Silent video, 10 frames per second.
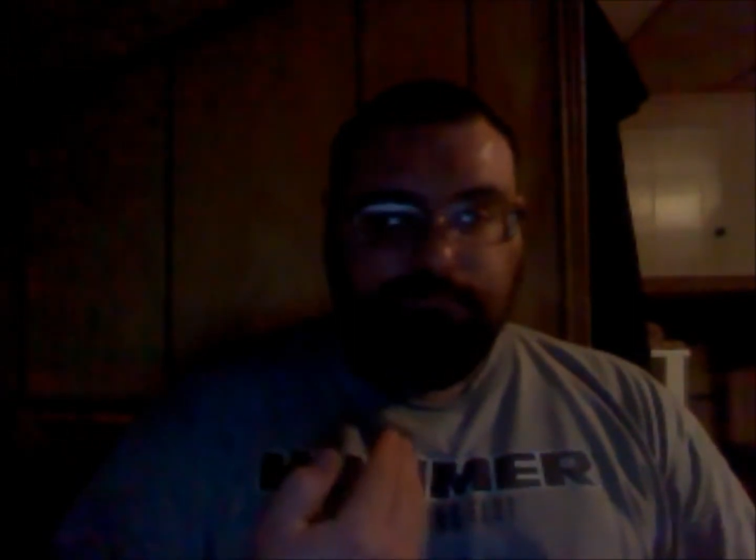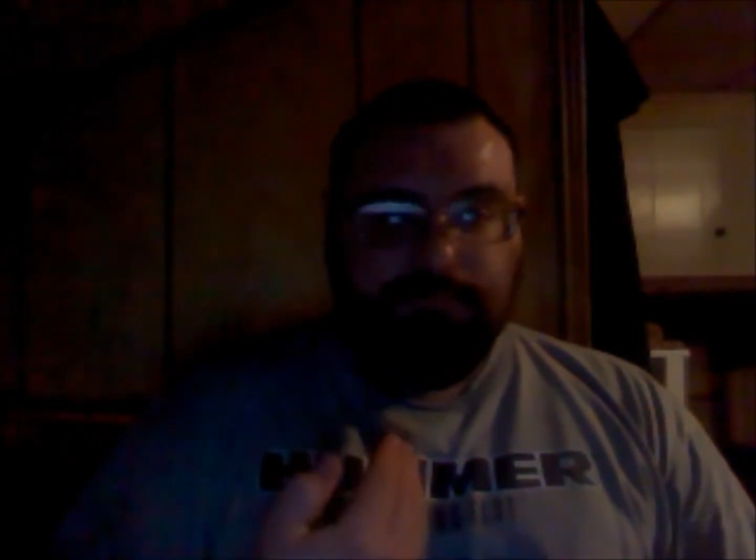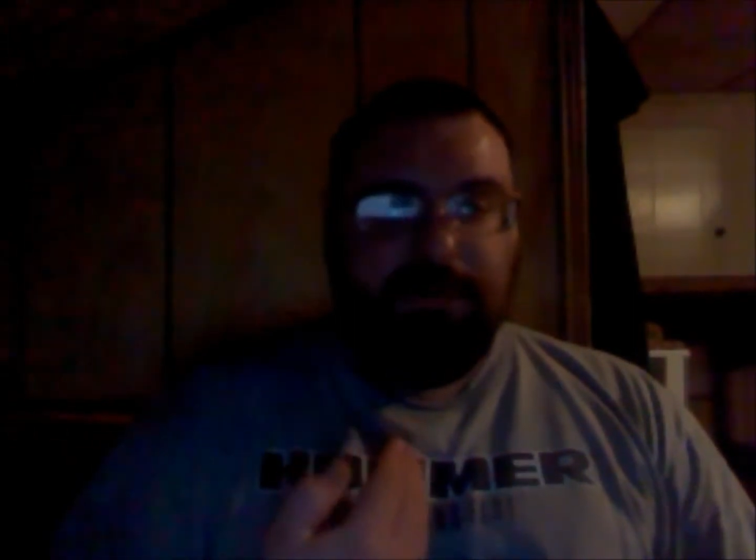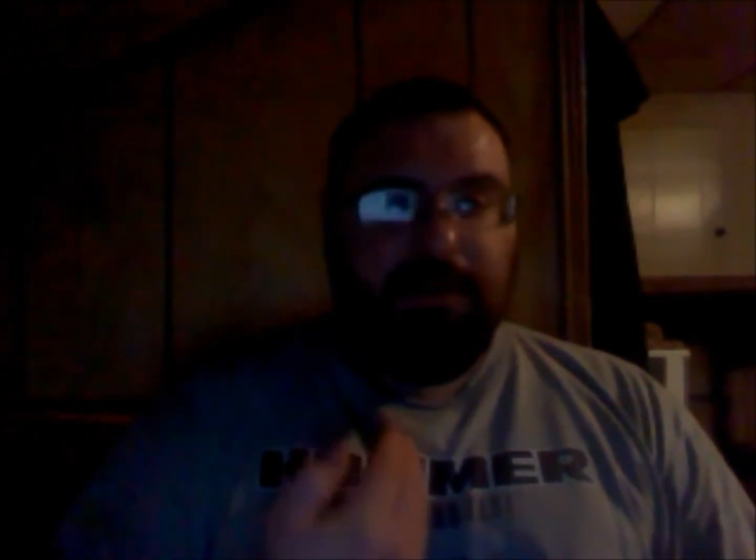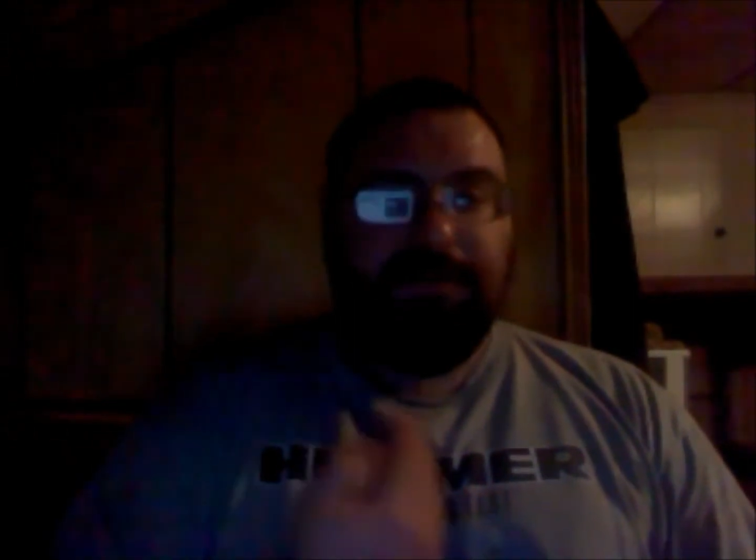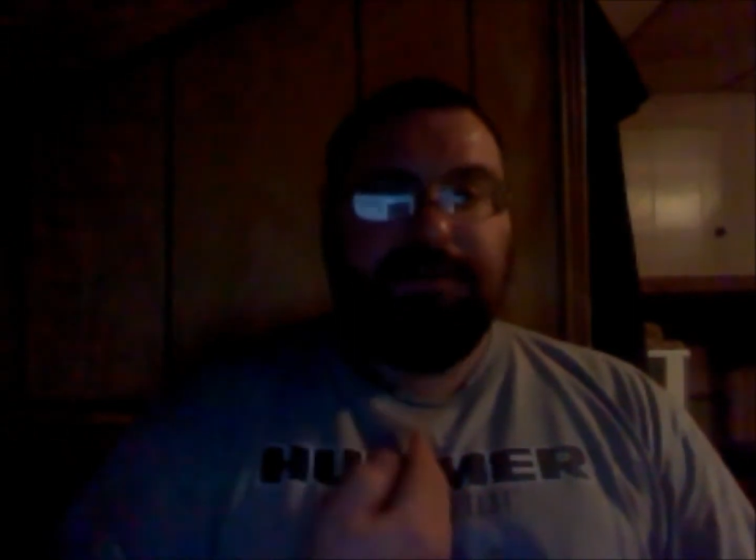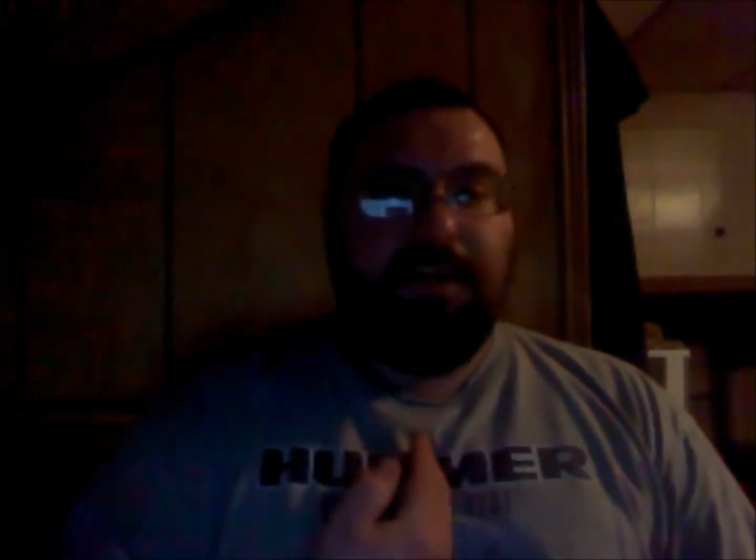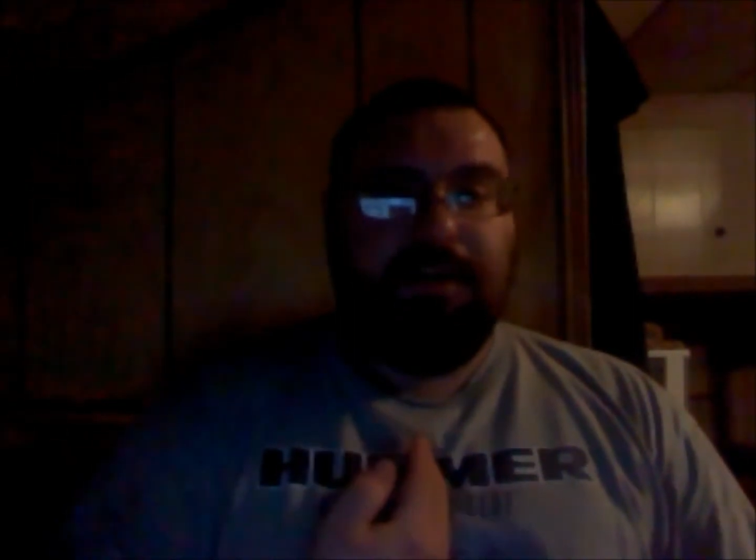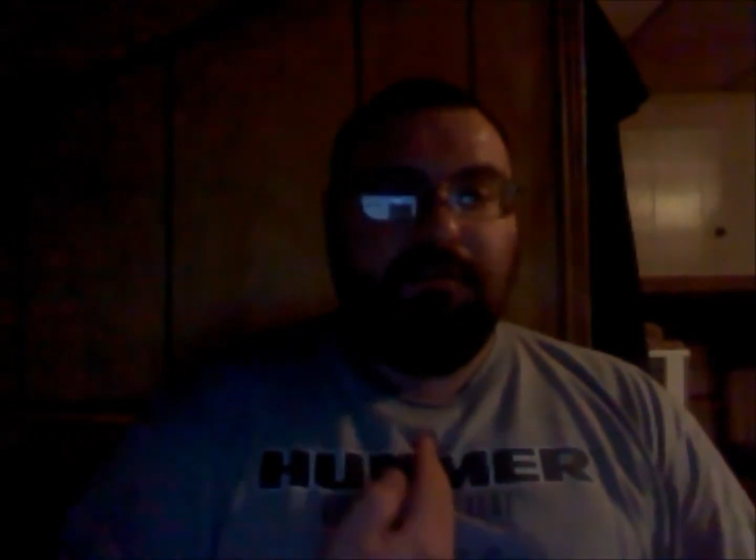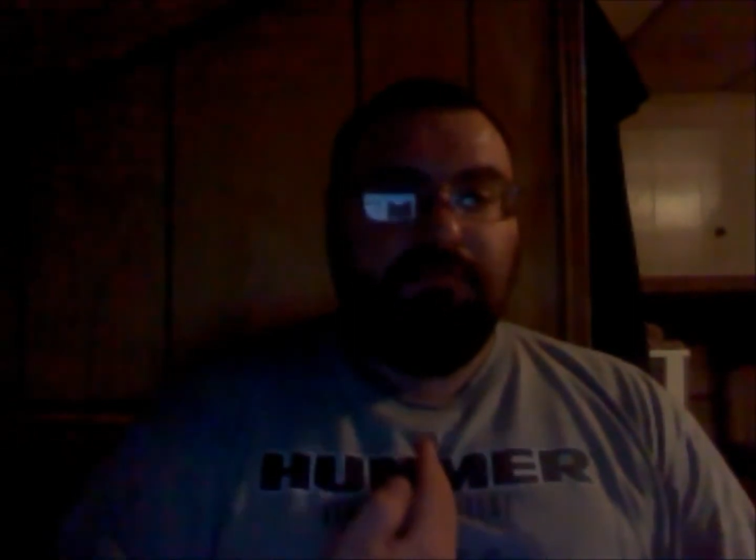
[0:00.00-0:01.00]
things
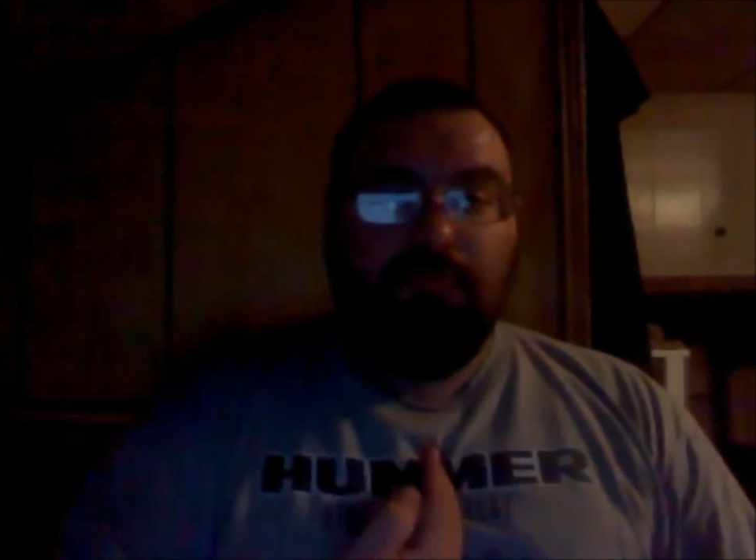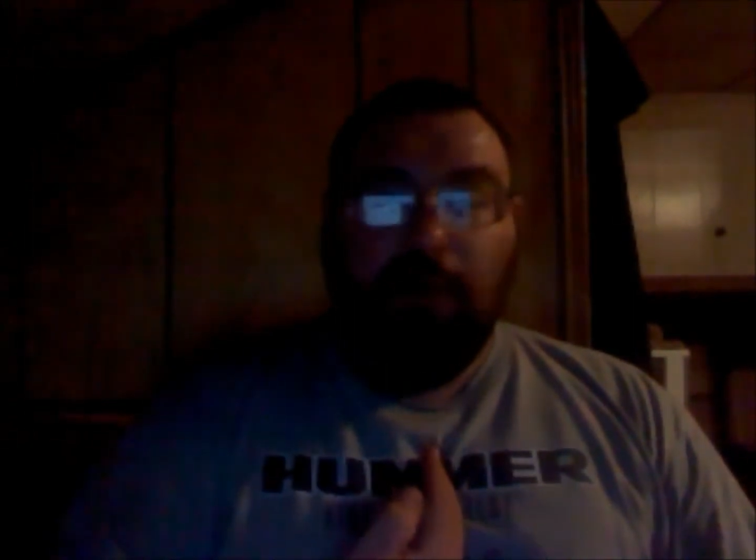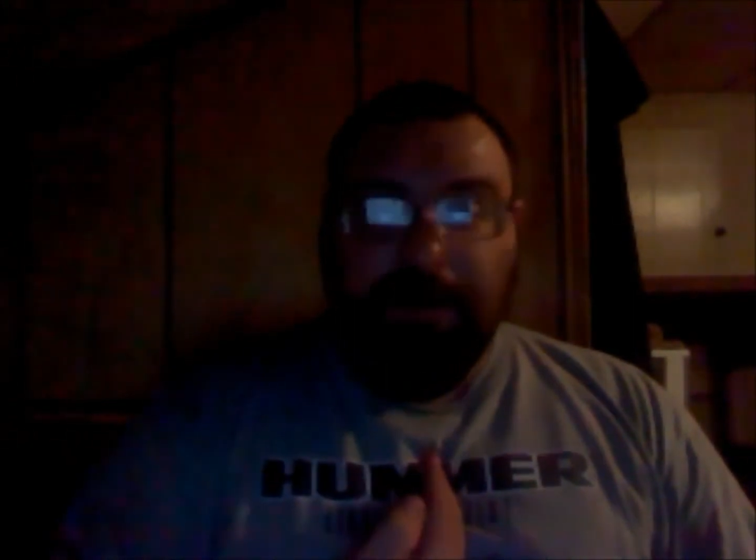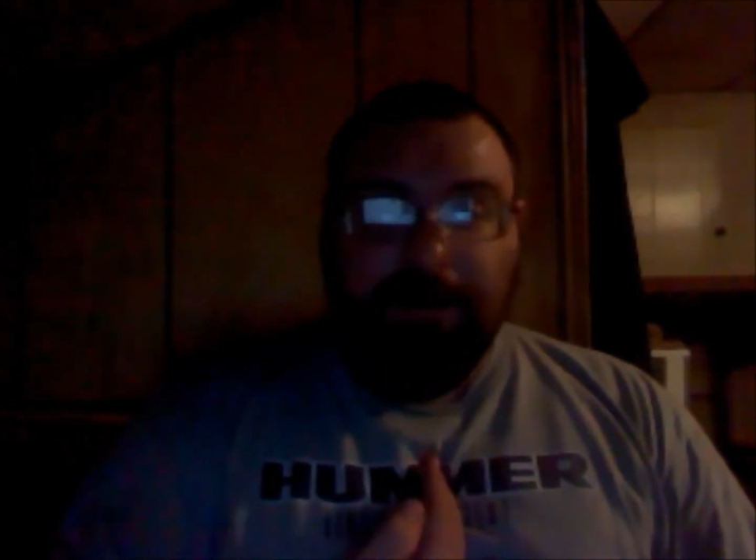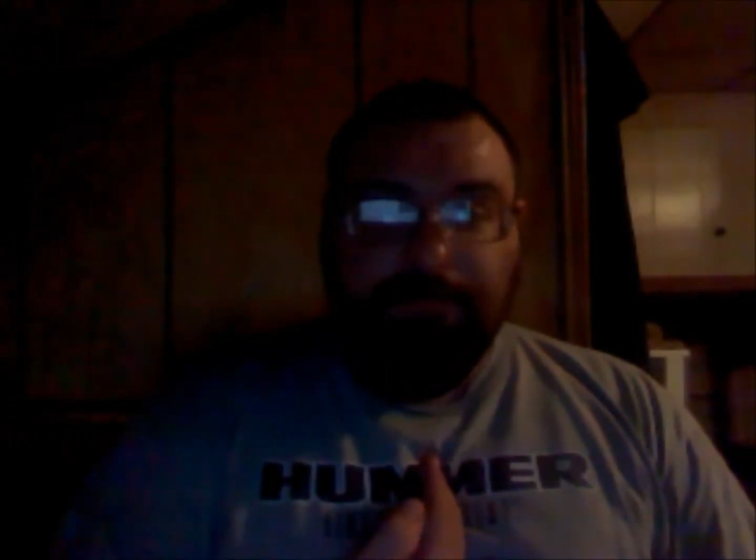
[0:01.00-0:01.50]
that you're running